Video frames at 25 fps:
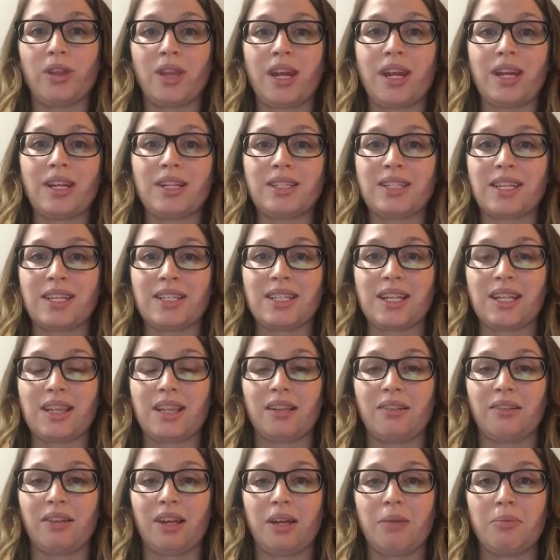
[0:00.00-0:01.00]
than it says on
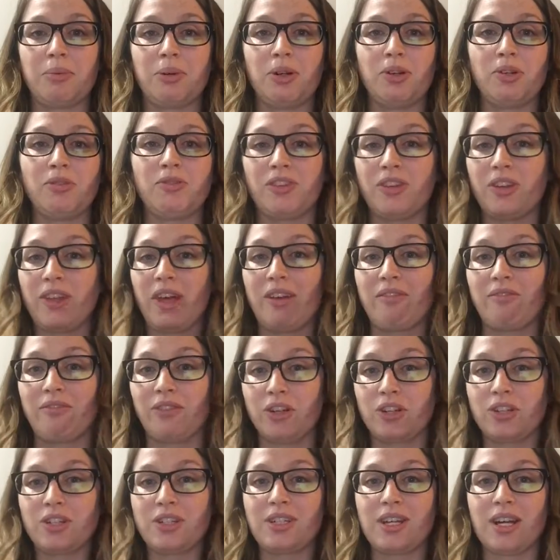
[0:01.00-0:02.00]
the label for that
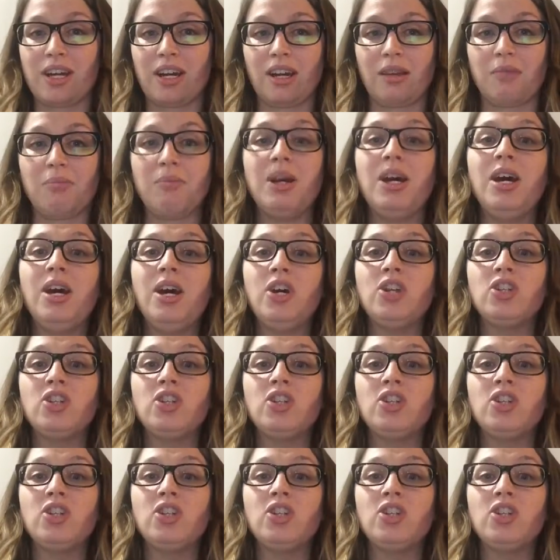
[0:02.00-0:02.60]
first time,